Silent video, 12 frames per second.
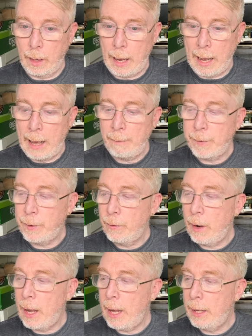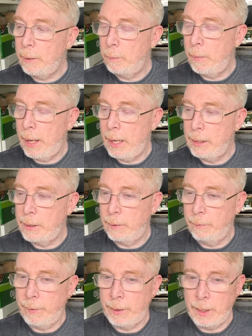after I made the
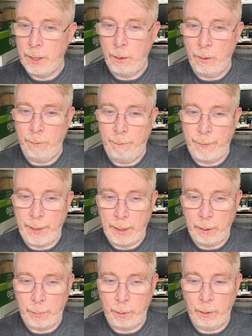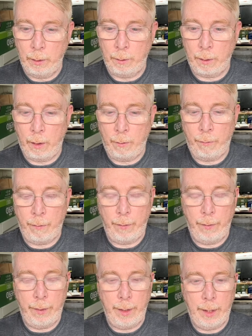video available of
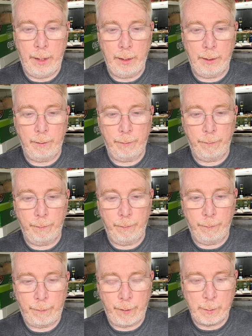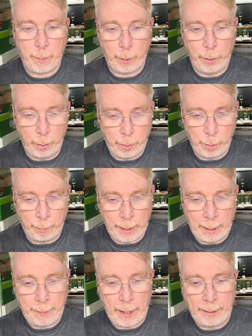the Facebook and YouTube
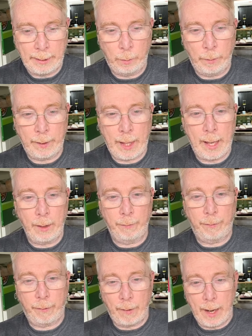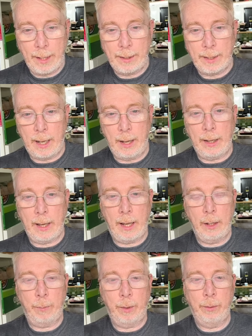live that I did with Kay on Friday, I
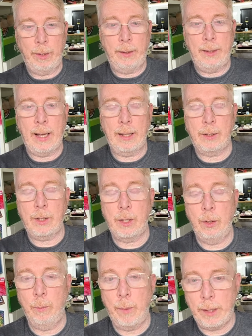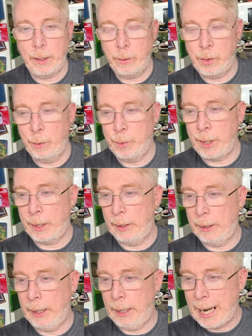uploaded that to my YouTube channel
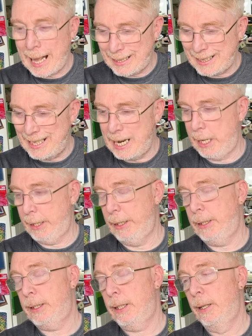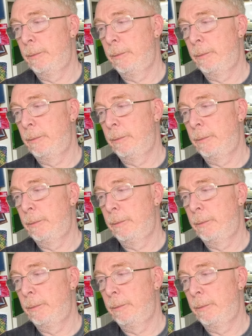last night.